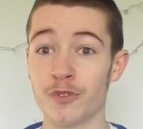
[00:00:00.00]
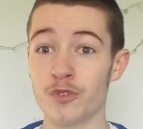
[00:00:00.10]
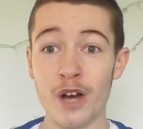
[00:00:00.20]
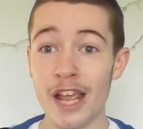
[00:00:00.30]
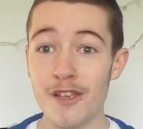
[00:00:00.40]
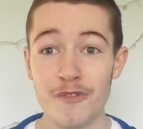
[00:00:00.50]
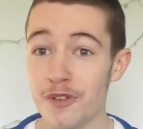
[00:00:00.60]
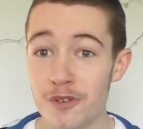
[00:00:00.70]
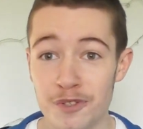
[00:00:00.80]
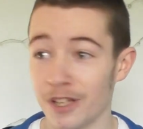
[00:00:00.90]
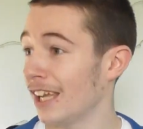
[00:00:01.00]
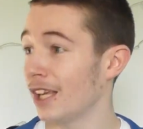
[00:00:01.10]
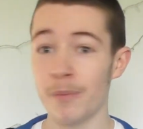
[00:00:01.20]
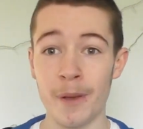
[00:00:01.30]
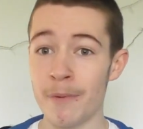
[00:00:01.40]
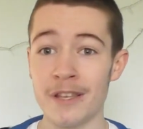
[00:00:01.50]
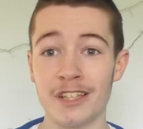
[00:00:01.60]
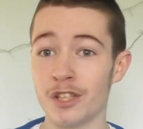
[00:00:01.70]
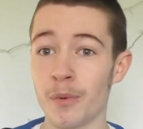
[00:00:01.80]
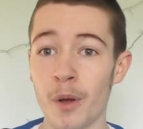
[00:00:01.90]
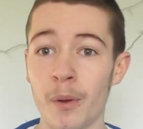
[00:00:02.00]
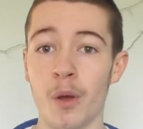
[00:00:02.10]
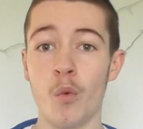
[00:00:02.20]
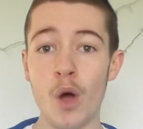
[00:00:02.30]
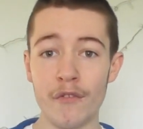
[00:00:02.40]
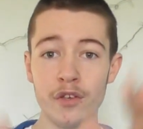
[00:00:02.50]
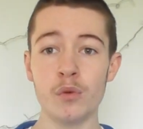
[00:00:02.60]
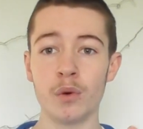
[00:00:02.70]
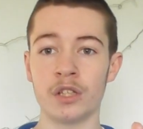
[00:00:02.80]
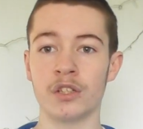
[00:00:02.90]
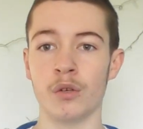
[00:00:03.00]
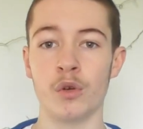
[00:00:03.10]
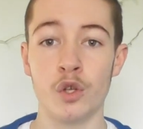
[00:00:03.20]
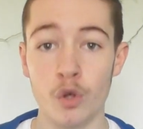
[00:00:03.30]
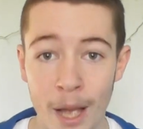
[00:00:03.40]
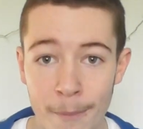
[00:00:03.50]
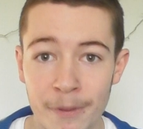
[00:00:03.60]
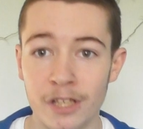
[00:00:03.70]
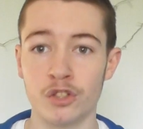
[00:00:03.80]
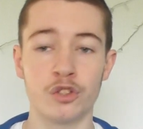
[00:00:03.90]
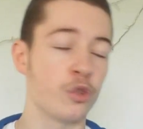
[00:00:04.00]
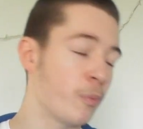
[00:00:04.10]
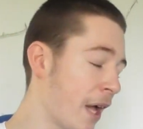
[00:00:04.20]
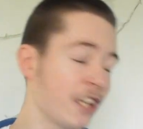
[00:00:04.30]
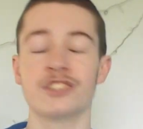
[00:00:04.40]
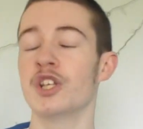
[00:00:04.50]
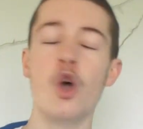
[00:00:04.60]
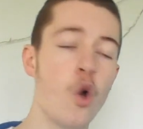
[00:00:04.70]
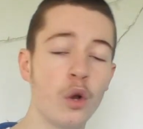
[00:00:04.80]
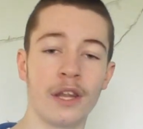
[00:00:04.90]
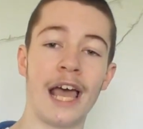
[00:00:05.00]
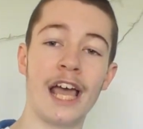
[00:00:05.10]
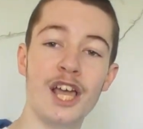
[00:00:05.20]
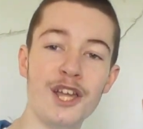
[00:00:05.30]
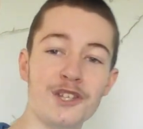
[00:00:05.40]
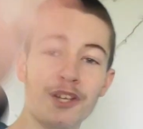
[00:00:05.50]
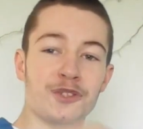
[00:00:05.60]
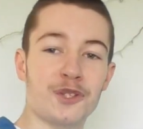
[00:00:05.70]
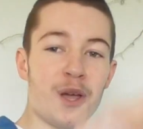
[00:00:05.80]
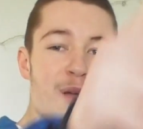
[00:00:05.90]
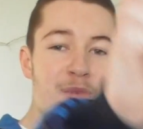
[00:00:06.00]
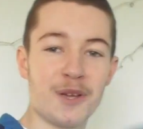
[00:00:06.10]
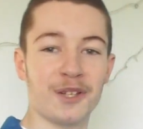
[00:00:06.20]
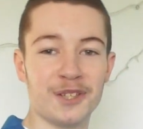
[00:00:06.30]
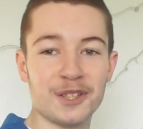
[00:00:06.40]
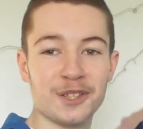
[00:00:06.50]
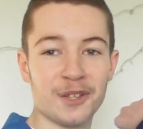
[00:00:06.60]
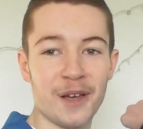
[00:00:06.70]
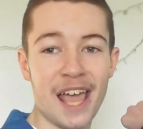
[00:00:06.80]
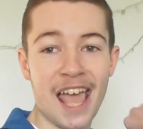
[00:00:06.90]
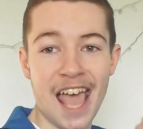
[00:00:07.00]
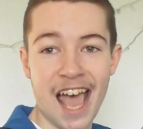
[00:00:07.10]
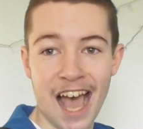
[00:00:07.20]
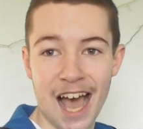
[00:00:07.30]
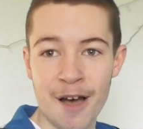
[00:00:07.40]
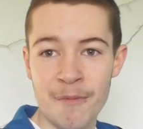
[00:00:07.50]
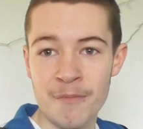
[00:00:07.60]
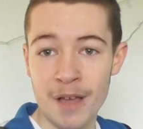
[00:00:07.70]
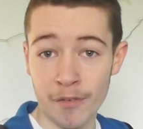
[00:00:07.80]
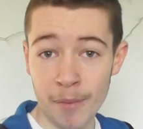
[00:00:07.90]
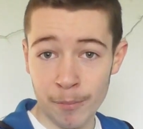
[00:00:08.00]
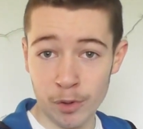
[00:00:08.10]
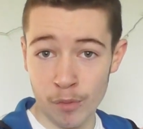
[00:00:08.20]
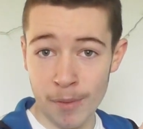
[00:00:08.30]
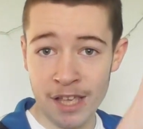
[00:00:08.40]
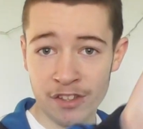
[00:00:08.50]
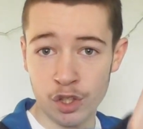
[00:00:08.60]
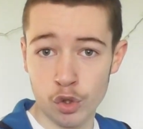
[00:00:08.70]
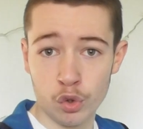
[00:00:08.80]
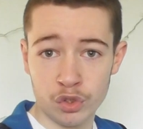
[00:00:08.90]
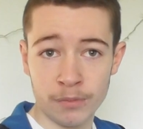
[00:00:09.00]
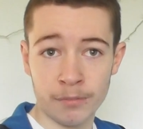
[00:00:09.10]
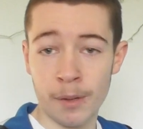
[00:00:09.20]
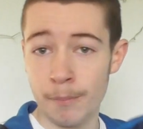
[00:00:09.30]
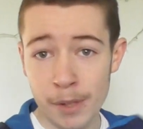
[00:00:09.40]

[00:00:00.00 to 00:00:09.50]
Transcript: Create your future. It could be a business, it could be whatever you want to do, your ambitions, your passions, all of that. Just do it because you can do it. And remember, you're amazing, you're awesome.